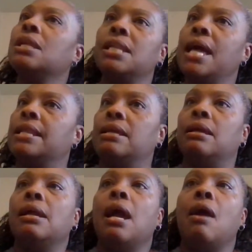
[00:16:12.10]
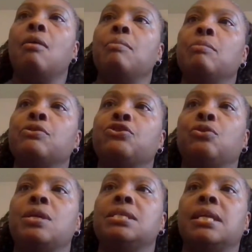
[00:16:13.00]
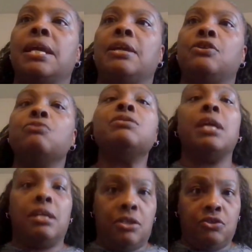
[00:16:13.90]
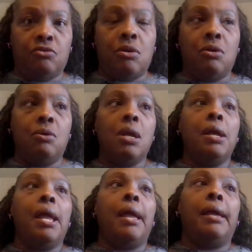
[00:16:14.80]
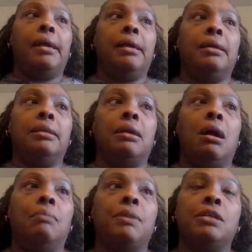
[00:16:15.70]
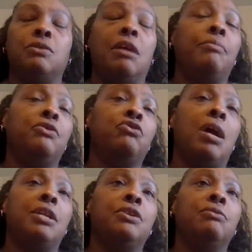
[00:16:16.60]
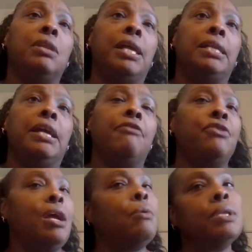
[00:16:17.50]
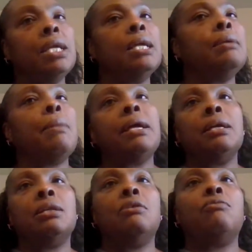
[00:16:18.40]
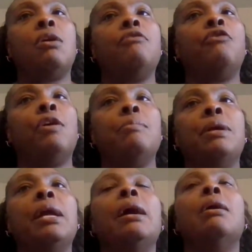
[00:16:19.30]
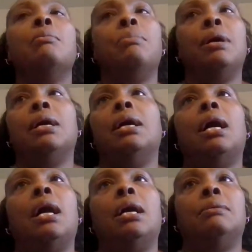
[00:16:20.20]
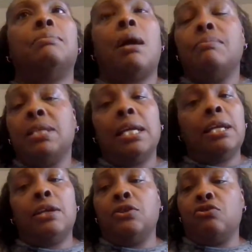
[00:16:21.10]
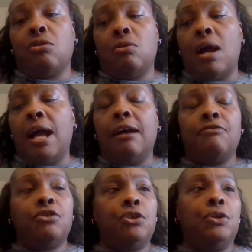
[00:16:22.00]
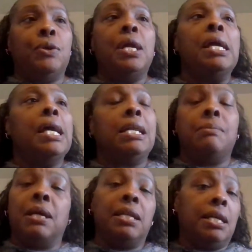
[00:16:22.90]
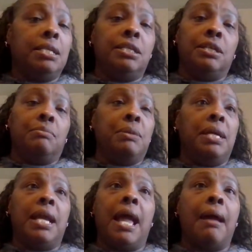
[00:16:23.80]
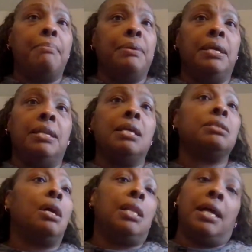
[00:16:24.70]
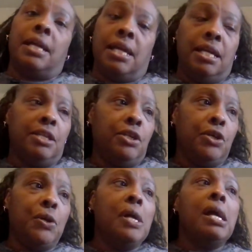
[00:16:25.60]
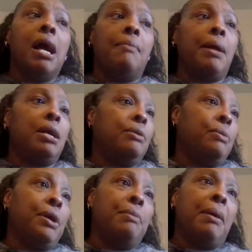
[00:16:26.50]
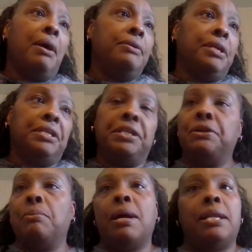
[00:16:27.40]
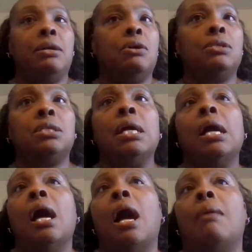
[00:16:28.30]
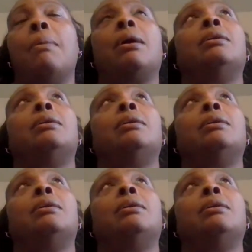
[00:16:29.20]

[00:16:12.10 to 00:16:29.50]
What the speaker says: to let it. I remember Joy saying, "You take control." And that's what I've been trying to do lately. Every now and then it might get a little rough for me, but I'm taking control. I have to. And I'm going to continue being happy. And that's all I can do. I'm not going to worry about nothing and nobody else. I'm not